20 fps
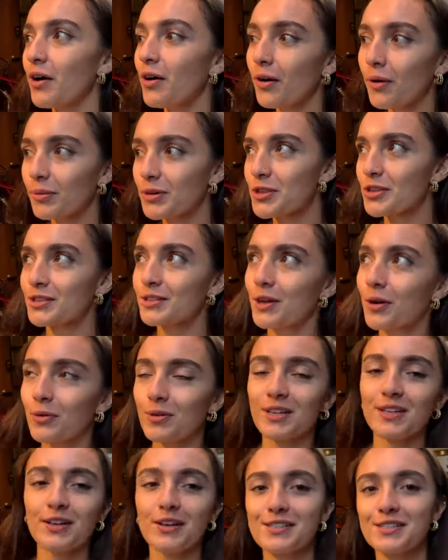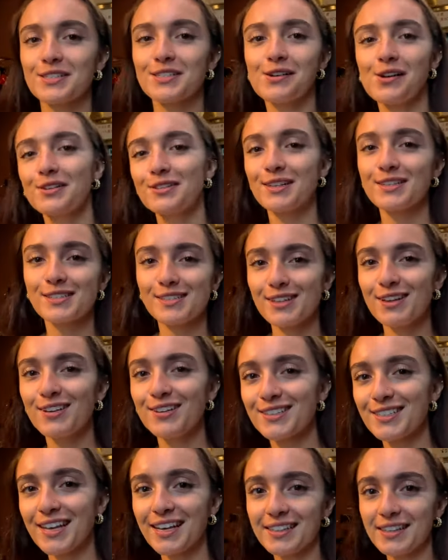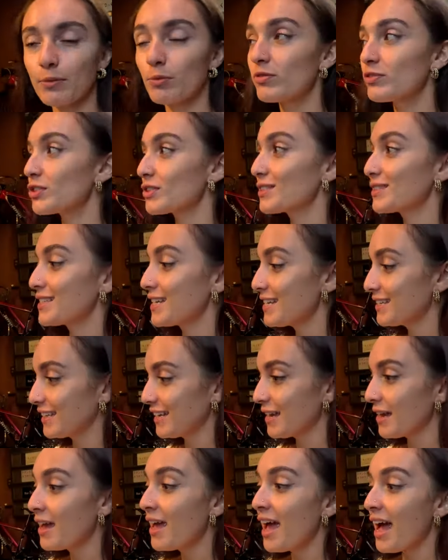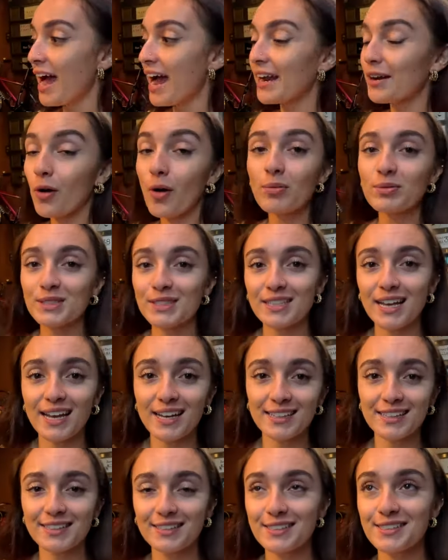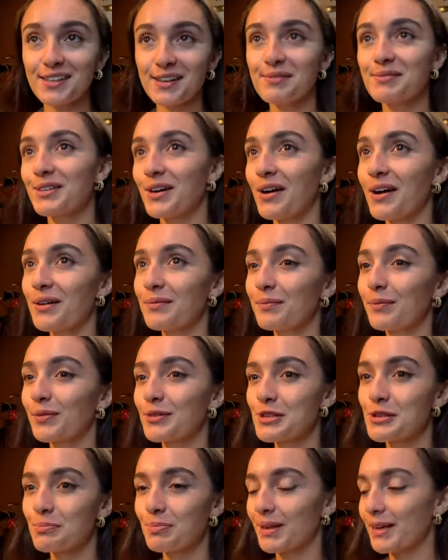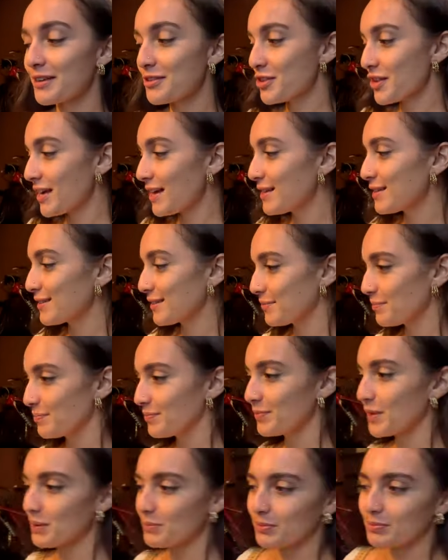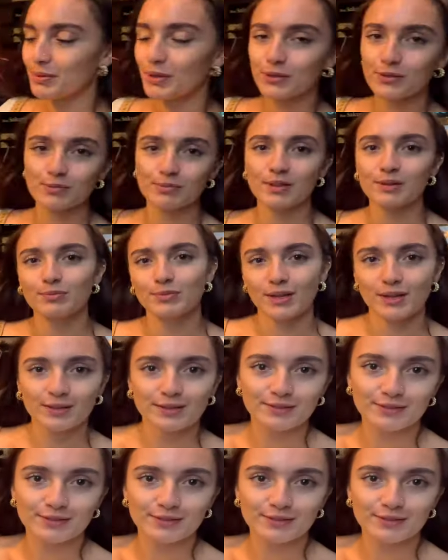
oh, we should call it like a Stardust Latte and then we've just seen it. And I was saying at the same time, we should play jazz and blah, blah, blah, blah.